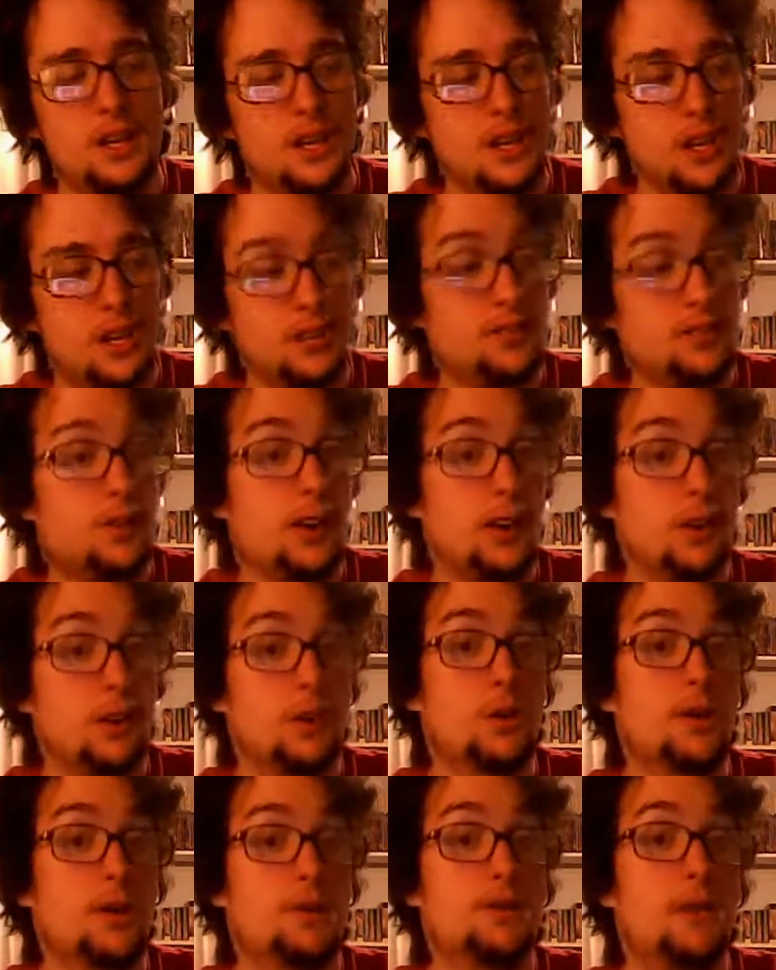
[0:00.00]
yeah, it's very
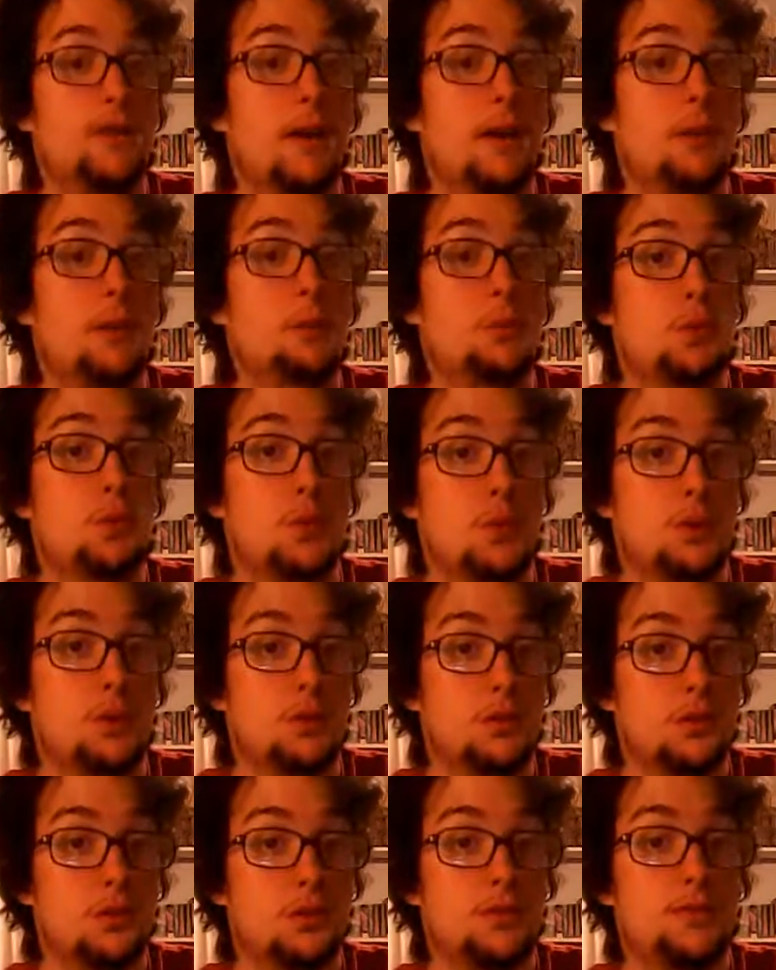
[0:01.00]
cool, very brutal
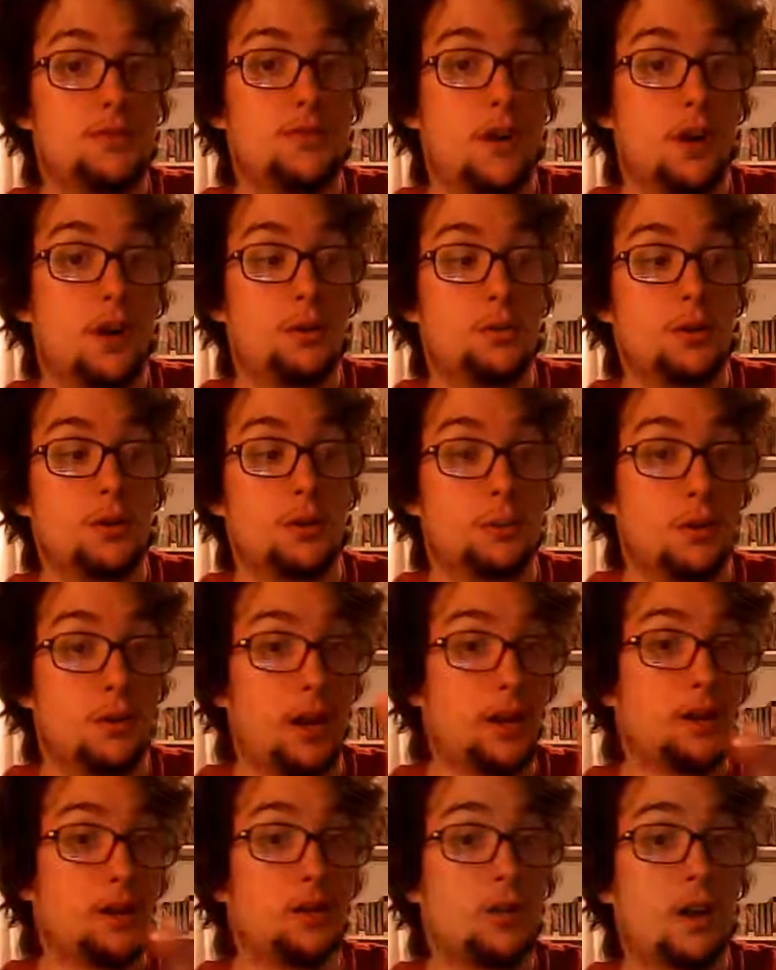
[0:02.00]
very good but
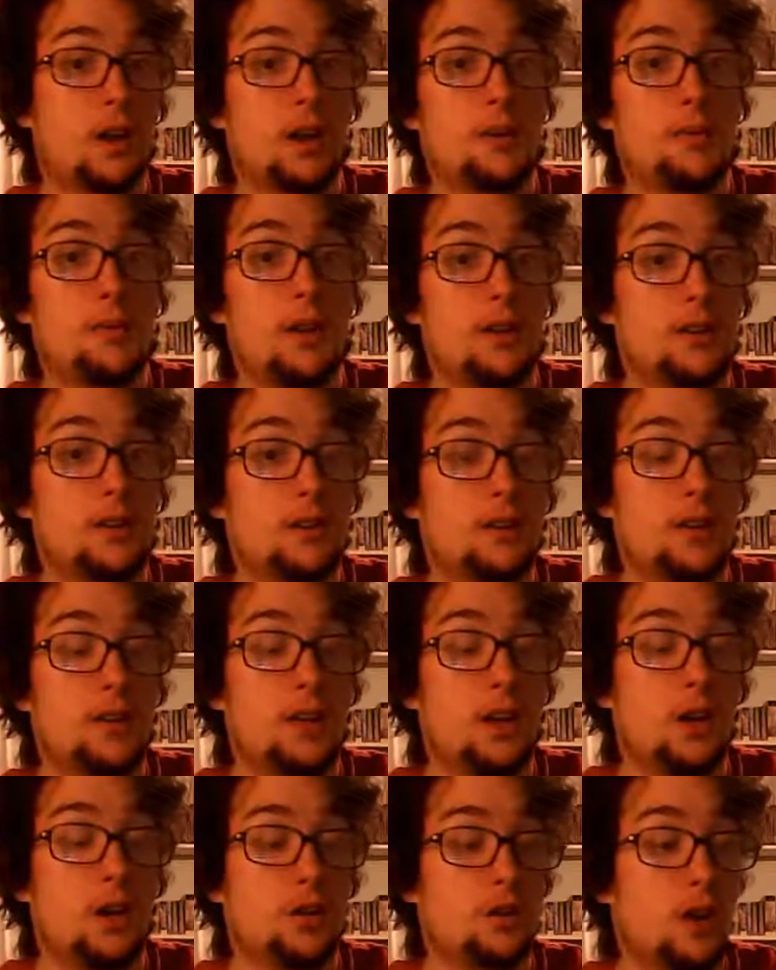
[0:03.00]
I do recommend
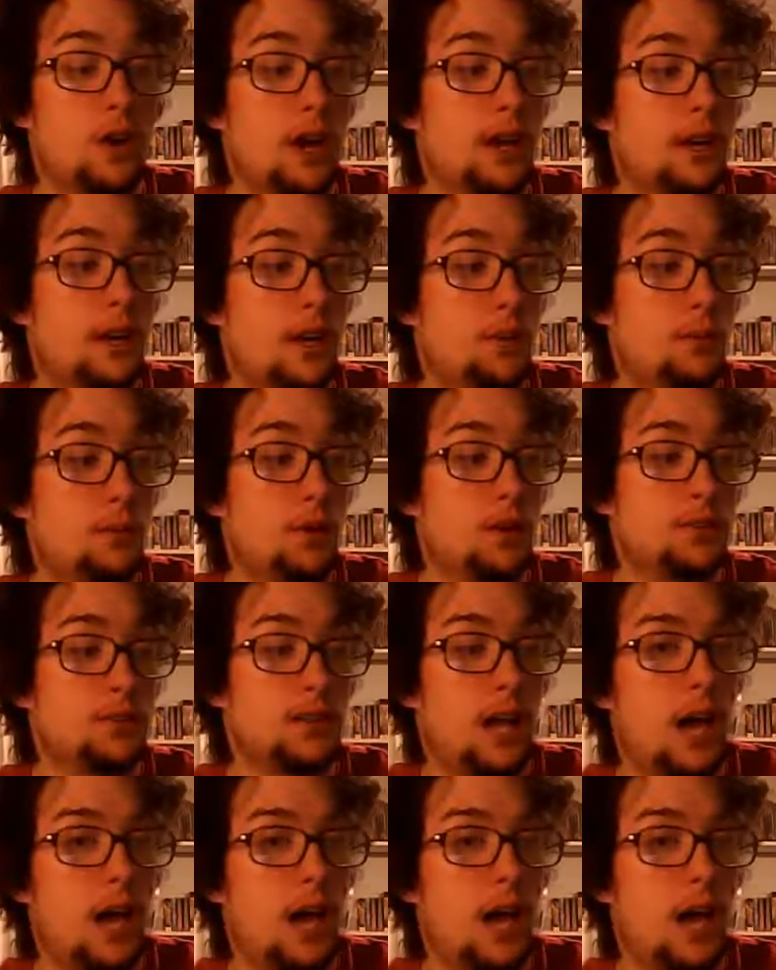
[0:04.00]
you know tracking down books.